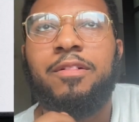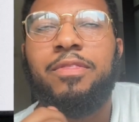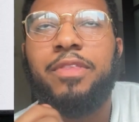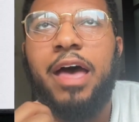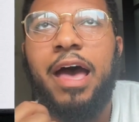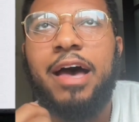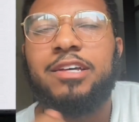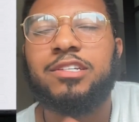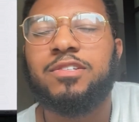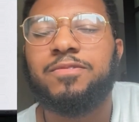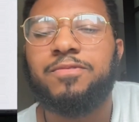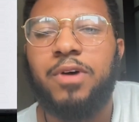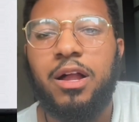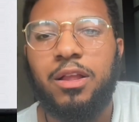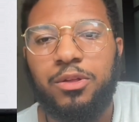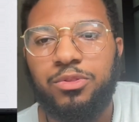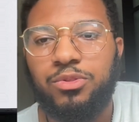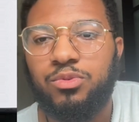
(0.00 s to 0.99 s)
asks
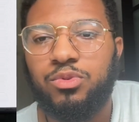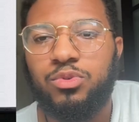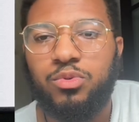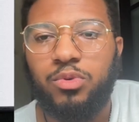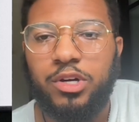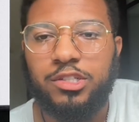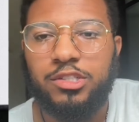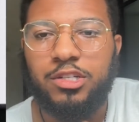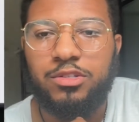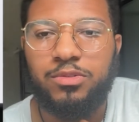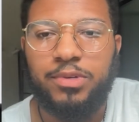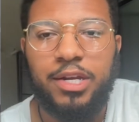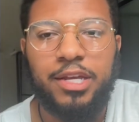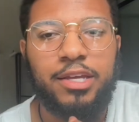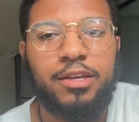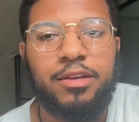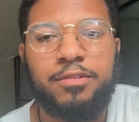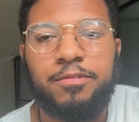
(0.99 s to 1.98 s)
follow through questions when
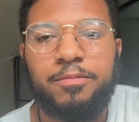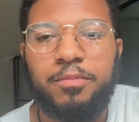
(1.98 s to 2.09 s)
they